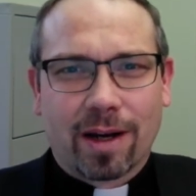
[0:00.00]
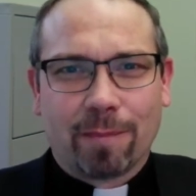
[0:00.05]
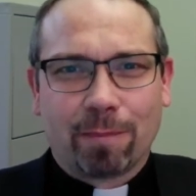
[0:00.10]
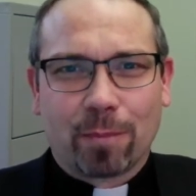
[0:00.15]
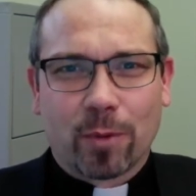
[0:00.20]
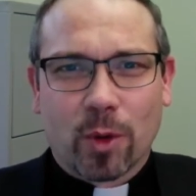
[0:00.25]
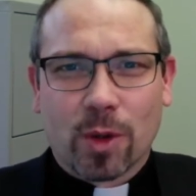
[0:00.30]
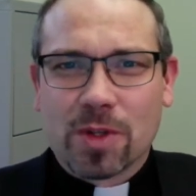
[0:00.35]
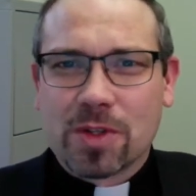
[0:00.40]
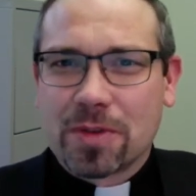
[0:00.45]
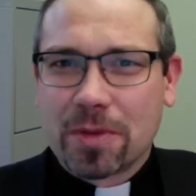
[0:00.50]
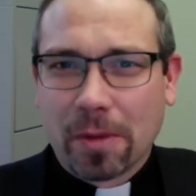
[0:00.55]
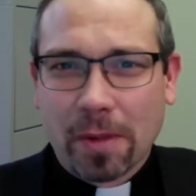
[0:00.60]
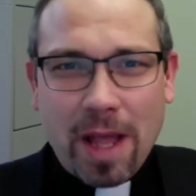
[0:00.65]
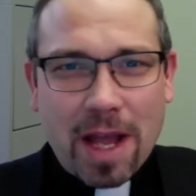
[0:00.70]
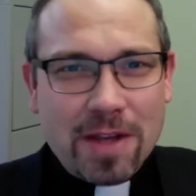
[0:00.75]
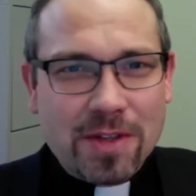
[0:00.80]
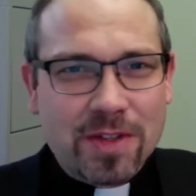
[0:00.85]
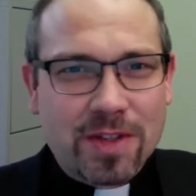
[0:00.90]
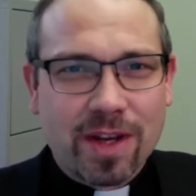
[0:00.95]
Or it's the
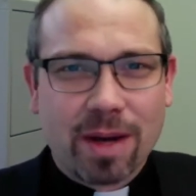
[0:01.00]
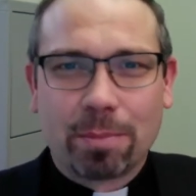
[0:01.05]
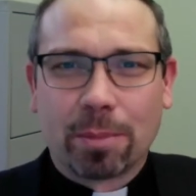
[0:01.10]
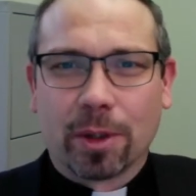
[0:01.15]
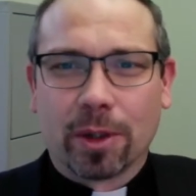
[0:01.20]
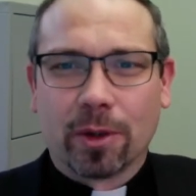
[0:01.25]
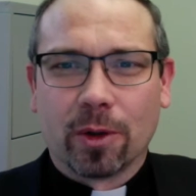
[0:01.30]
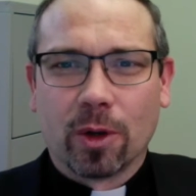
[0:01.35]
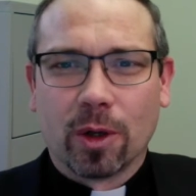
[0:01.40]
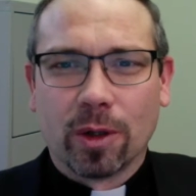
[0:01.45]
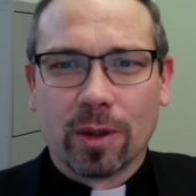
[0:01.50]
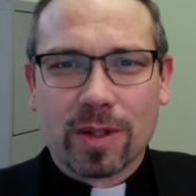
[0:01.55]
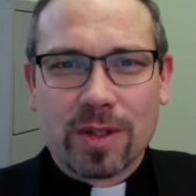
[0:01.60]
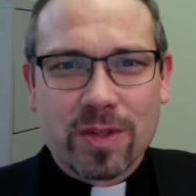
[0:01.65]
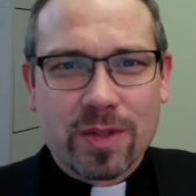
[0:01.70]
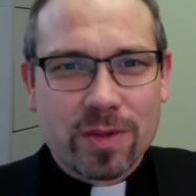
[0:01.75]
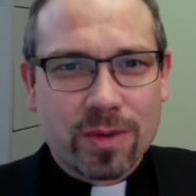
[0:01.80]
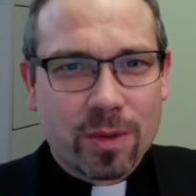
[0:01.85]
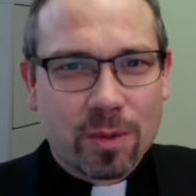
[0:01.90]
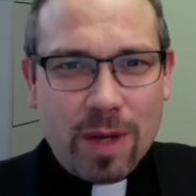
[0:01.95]
Last Supper, or
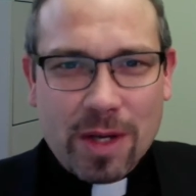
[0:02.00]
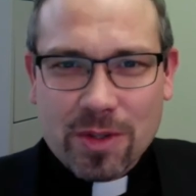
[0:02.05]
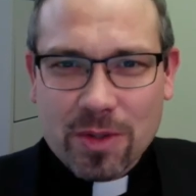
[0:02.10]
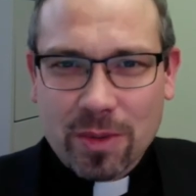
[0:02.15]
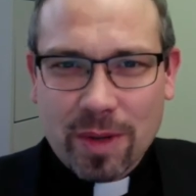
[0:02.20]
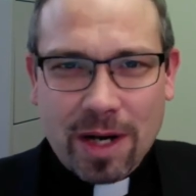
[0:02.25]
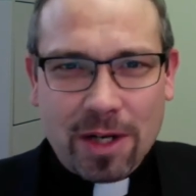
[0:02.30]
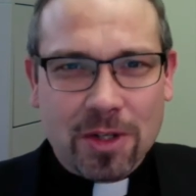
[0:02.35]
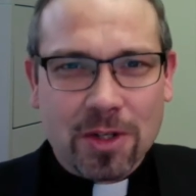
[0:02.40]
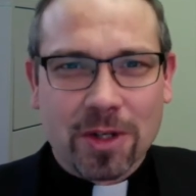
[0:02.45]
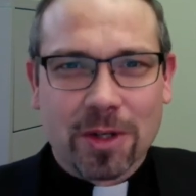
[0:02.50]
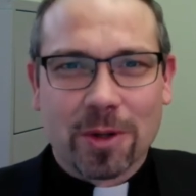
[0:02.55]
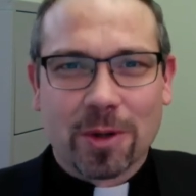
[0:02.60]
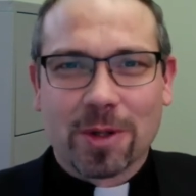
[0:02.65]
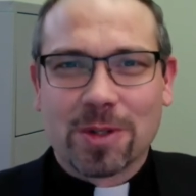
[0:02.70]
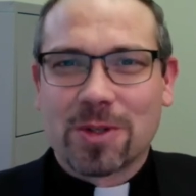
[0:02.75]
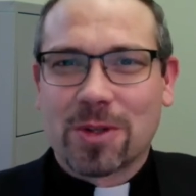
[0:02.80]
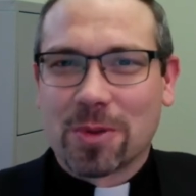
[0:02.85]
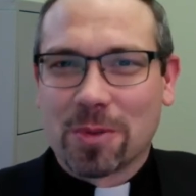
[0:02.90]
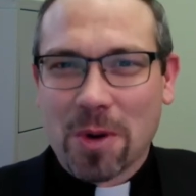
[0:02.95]
it's the resurrection, or
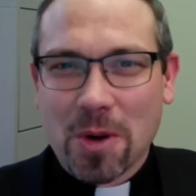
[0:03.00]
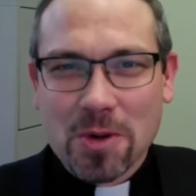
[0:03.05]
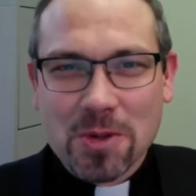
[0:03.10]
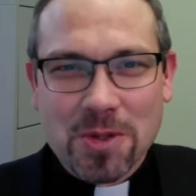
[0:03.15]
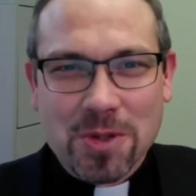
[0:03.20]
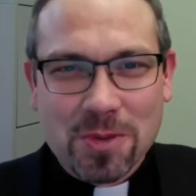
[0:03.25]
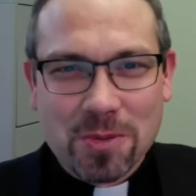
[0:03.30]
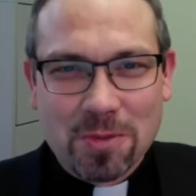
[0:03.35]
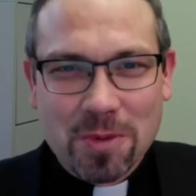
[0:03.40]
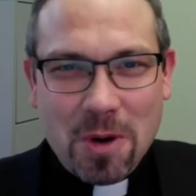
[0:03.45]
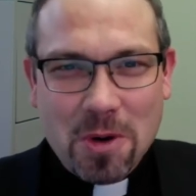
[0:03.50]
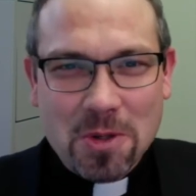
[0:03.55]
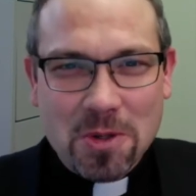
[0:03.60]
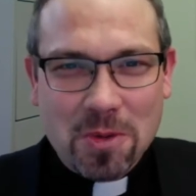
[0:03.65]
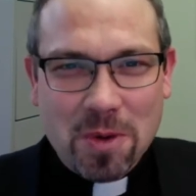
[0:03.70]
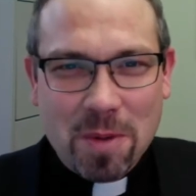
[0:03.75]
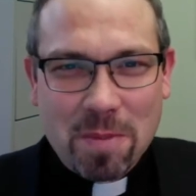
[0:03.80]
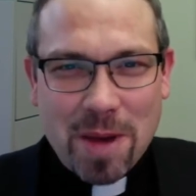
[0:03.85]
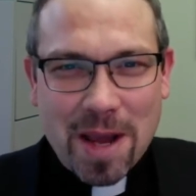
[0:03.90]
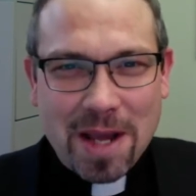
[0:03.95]
it's the road
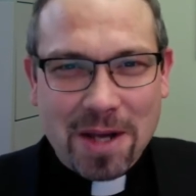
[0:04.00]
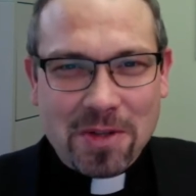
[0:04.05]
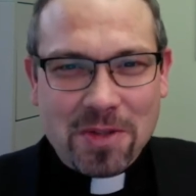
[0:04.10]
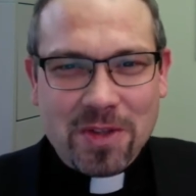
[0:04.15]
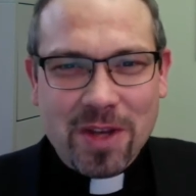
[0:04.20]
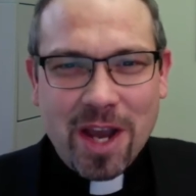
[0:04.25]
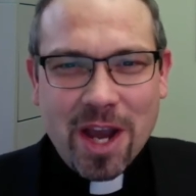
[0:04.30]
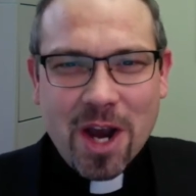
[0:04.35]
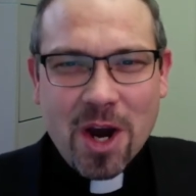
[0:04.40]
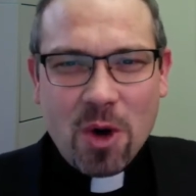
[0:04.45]
to Emmaus.